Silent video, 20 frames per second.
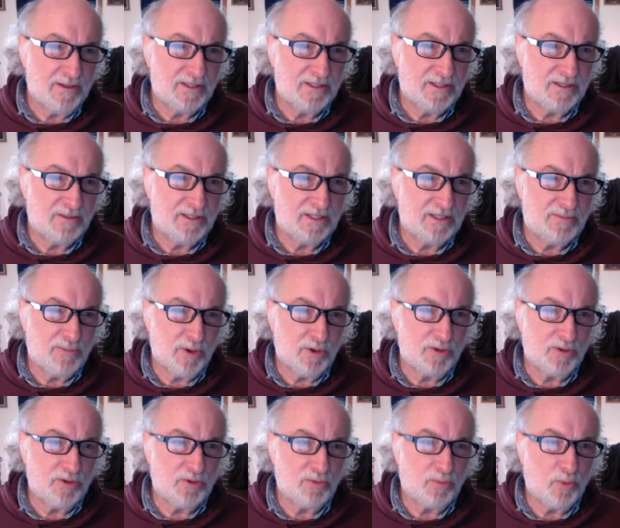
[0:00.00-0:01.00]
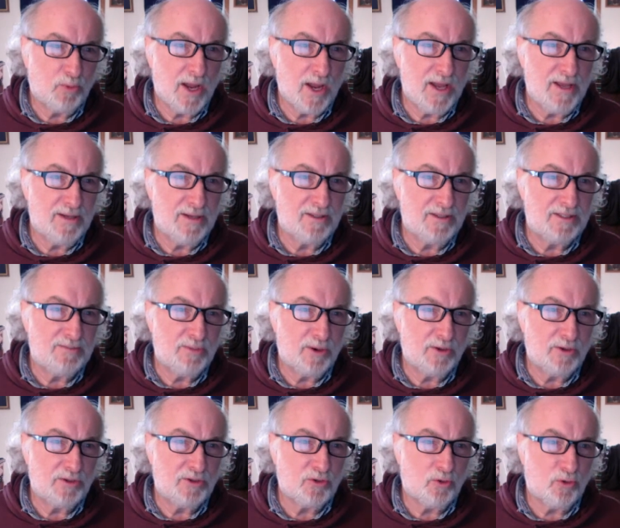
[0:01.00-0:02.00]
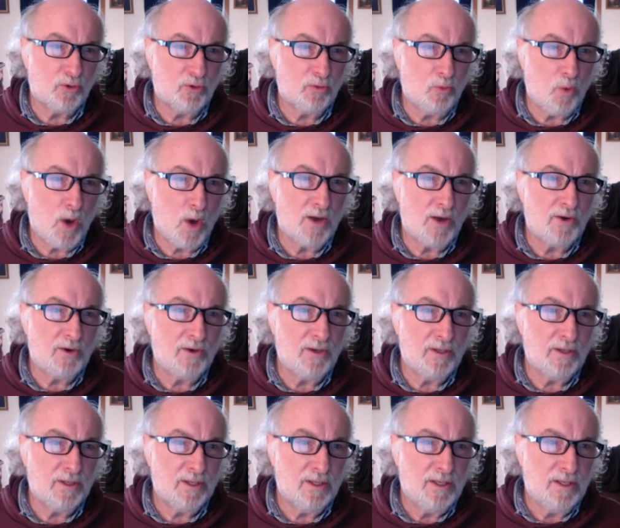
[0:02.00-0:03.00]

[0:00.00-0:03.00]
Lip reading: Spiritual bread, spiritual water.